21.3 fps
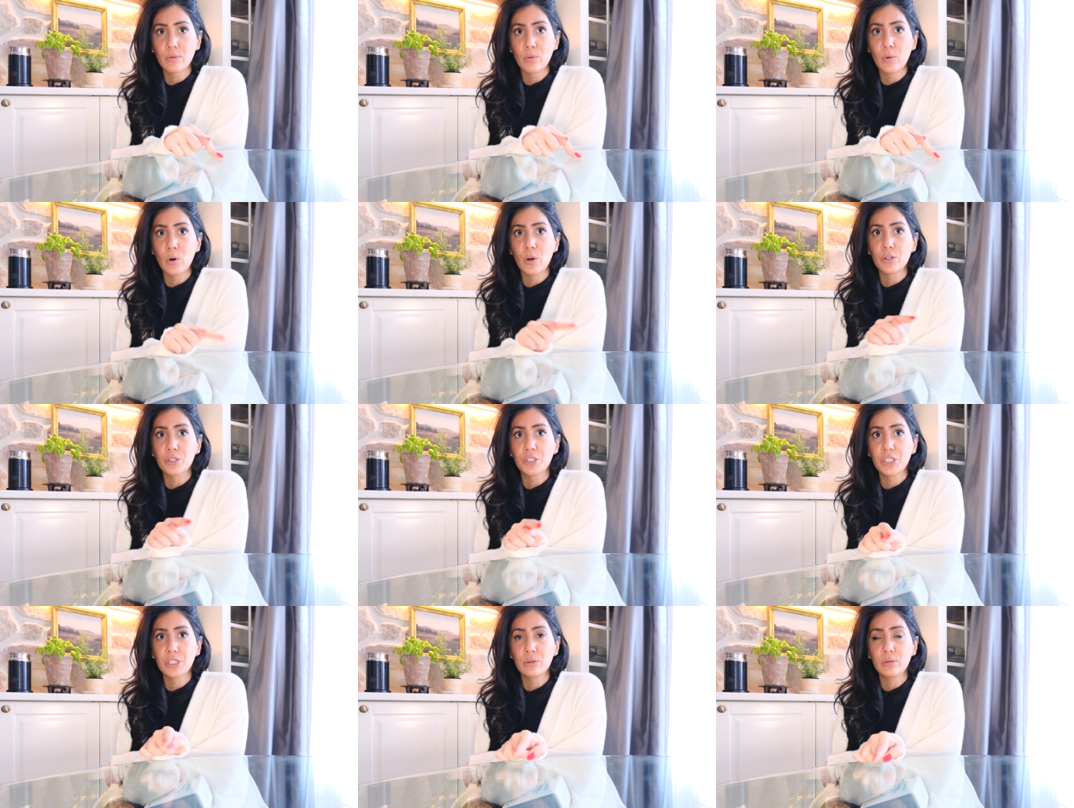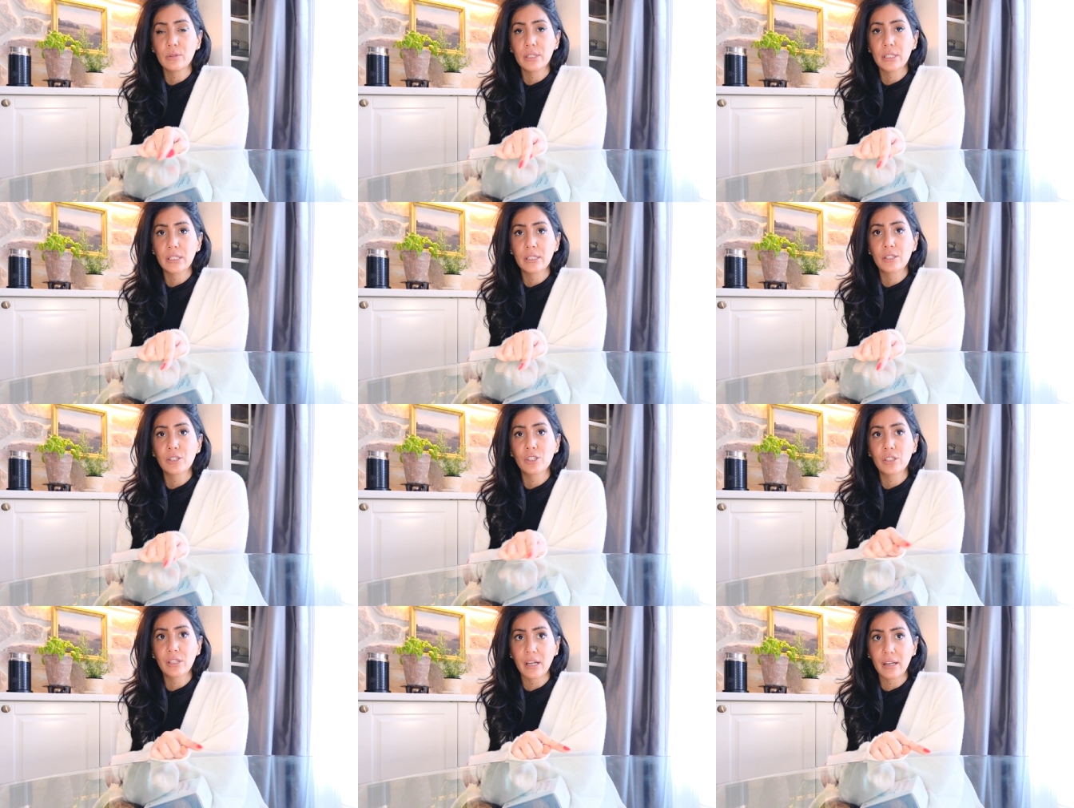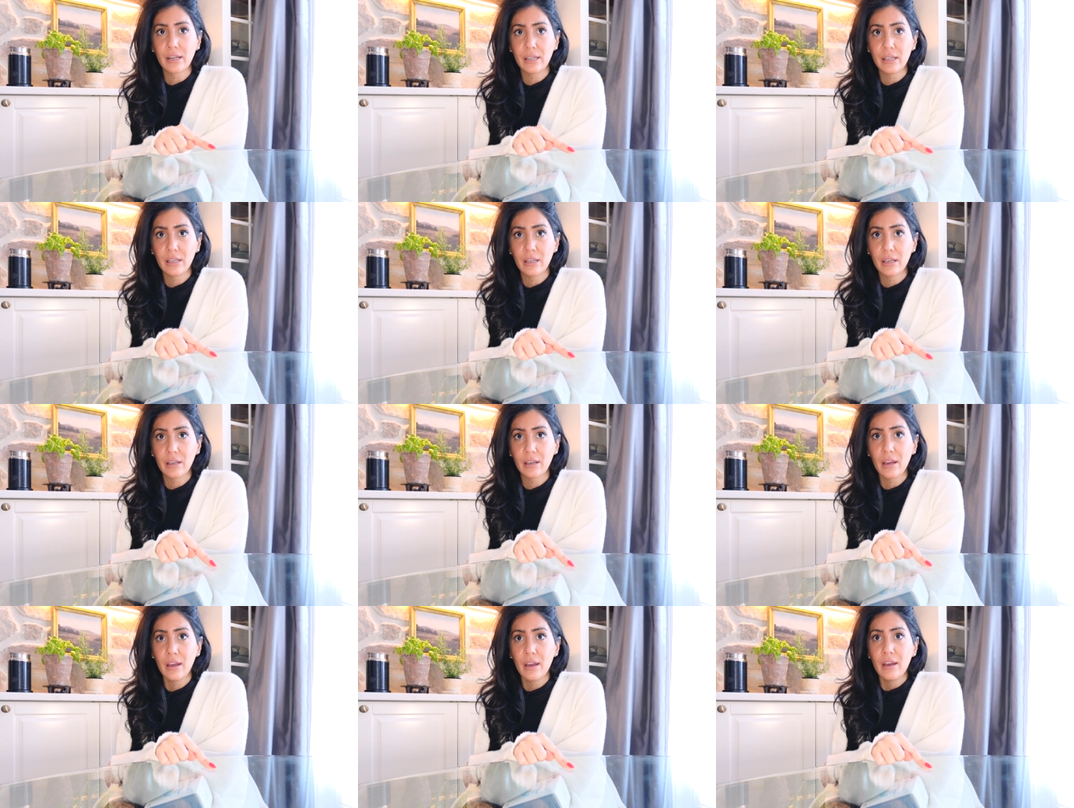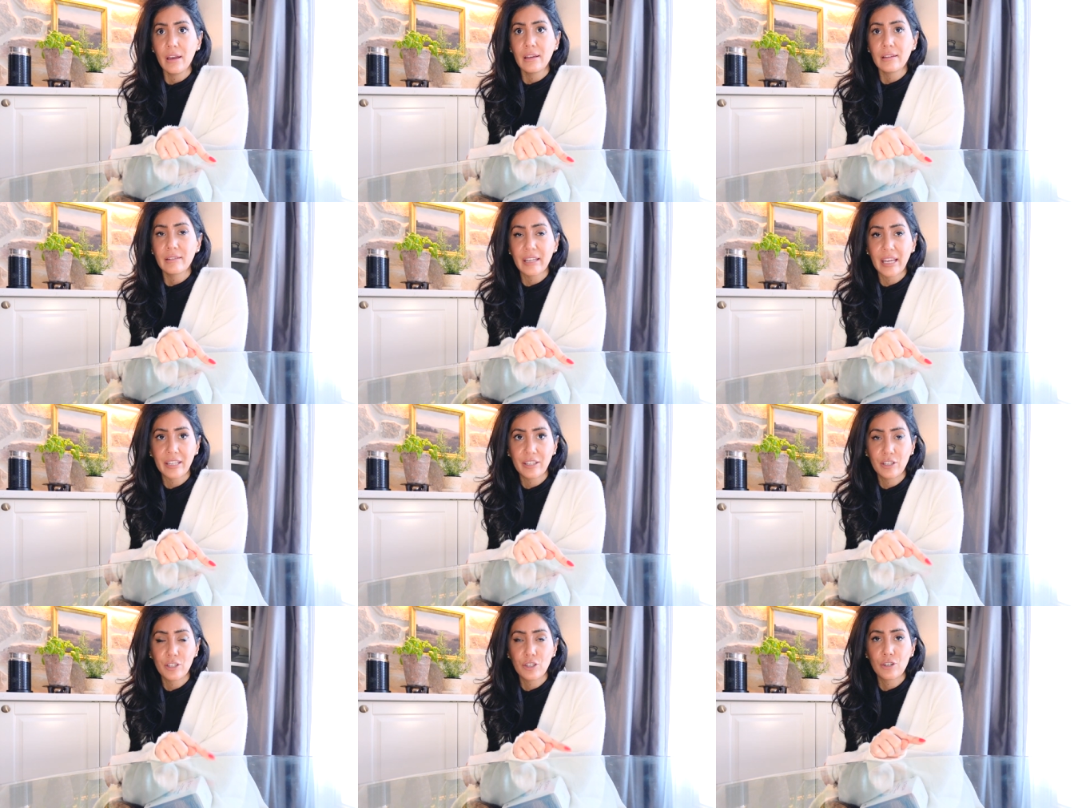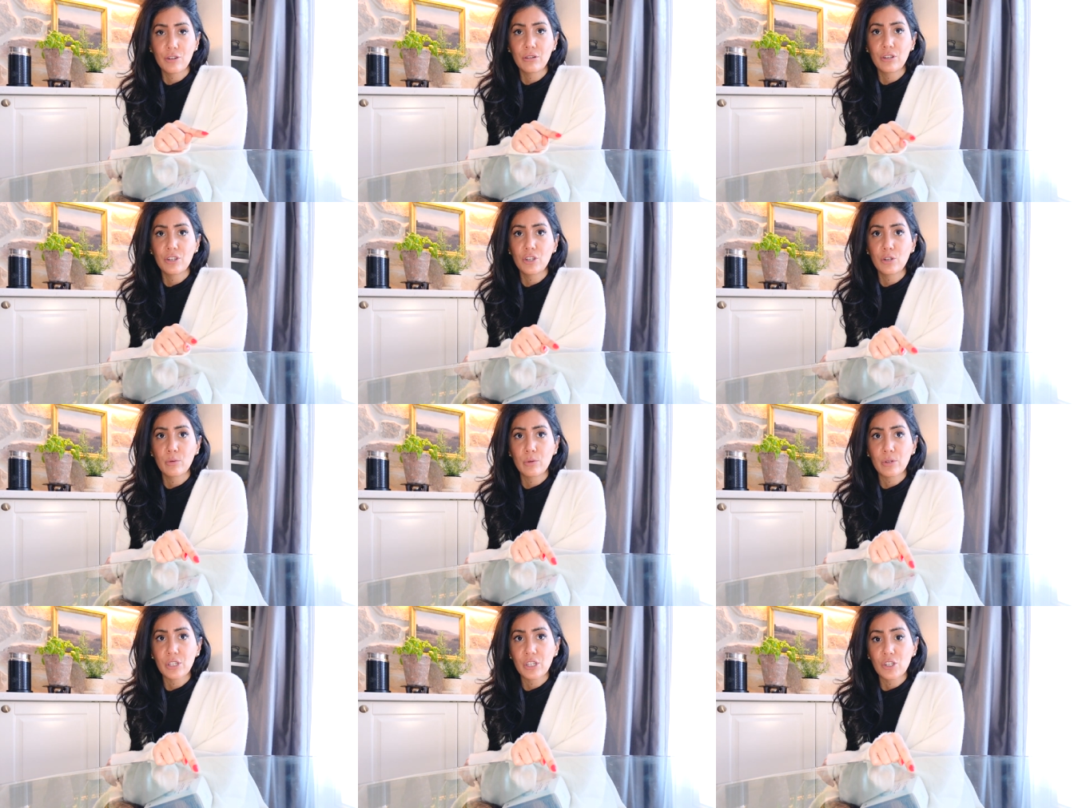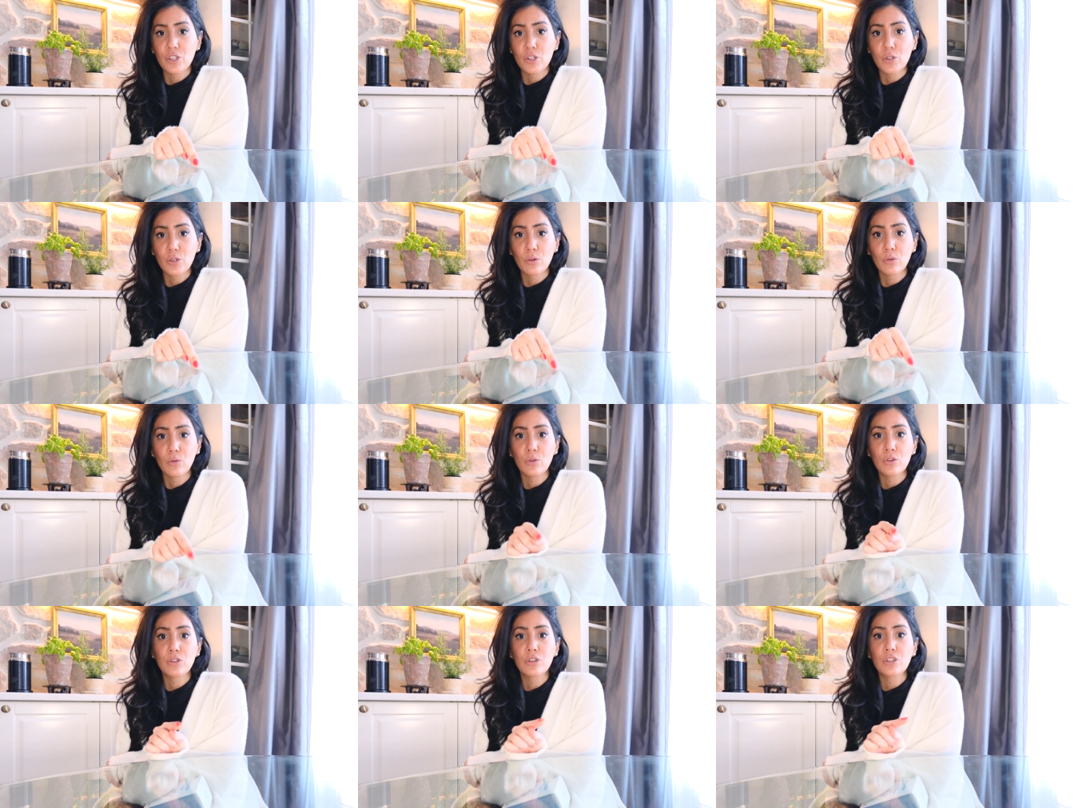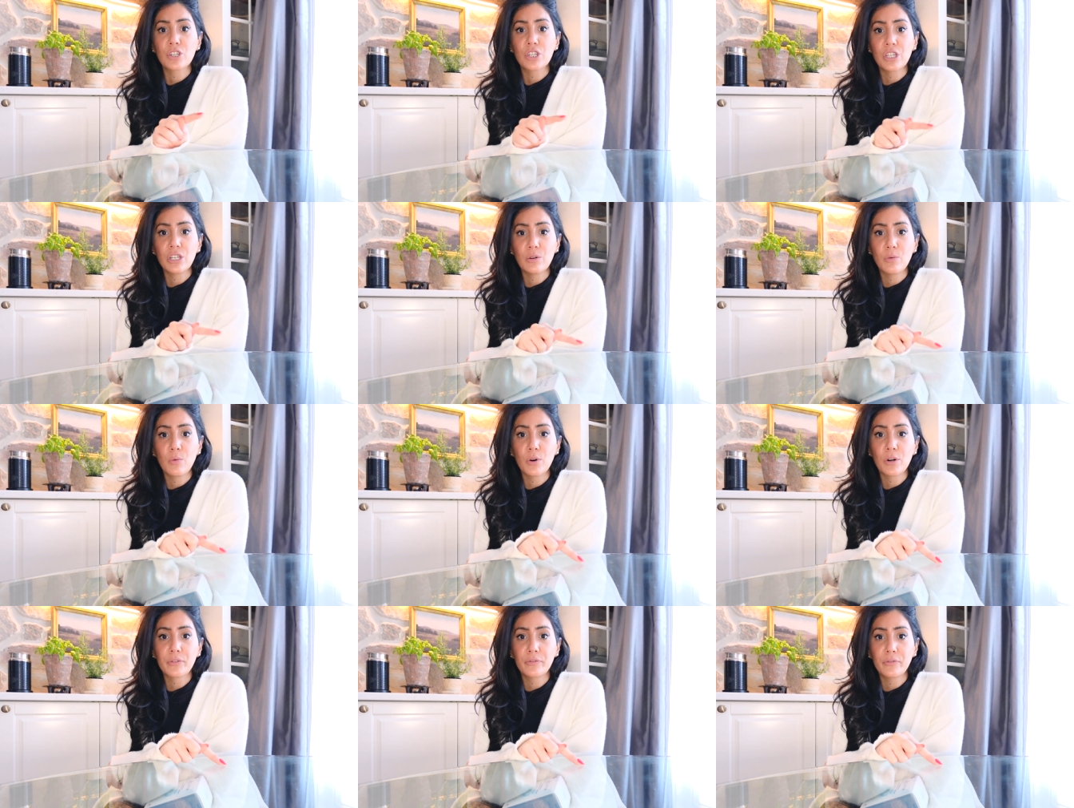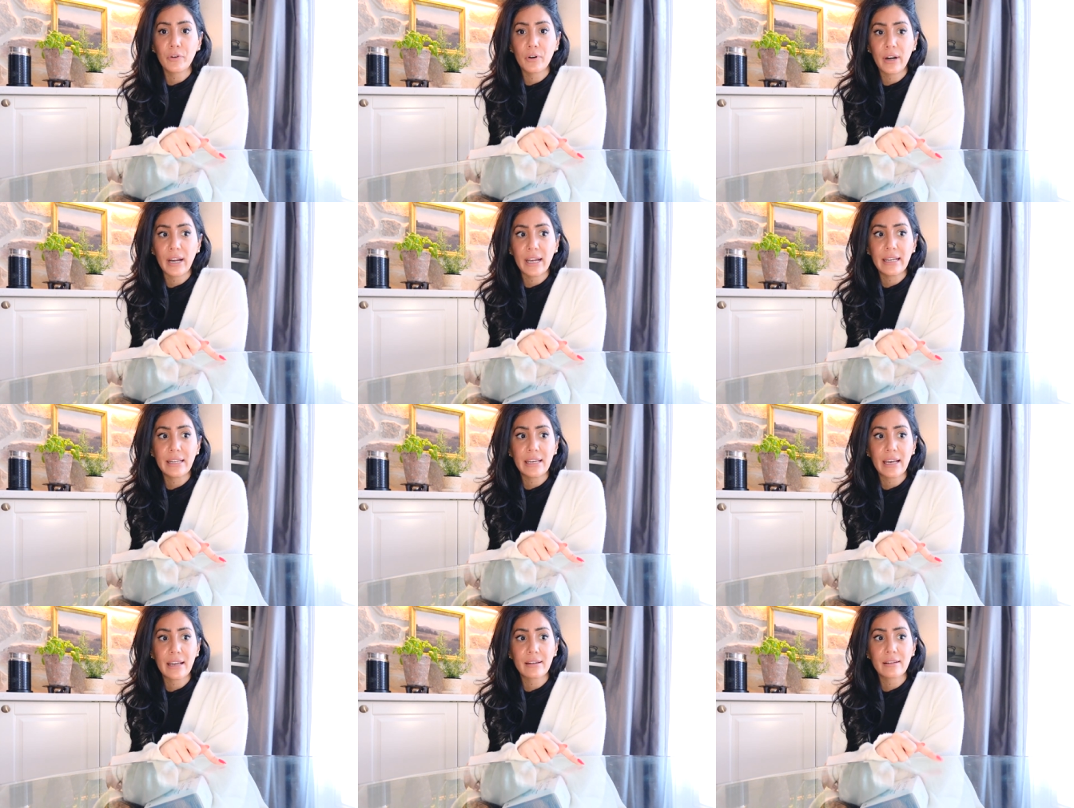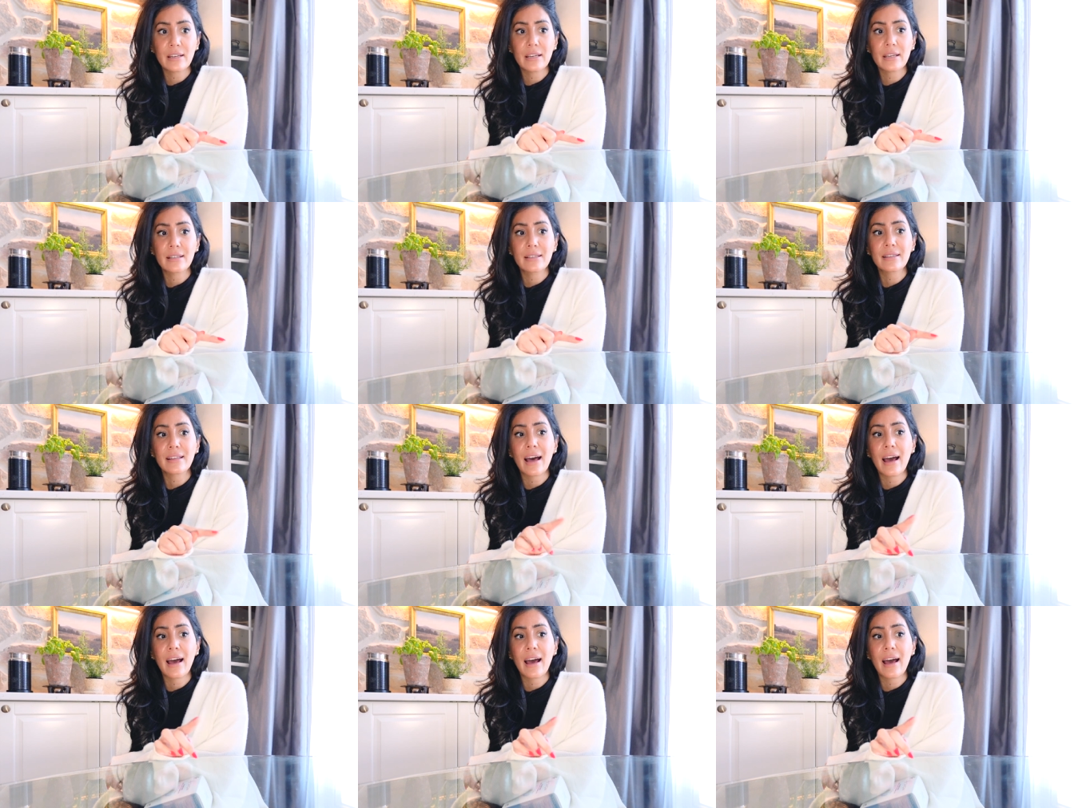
Well, she was studying dentistry, she was in school, so she worked for a dentist,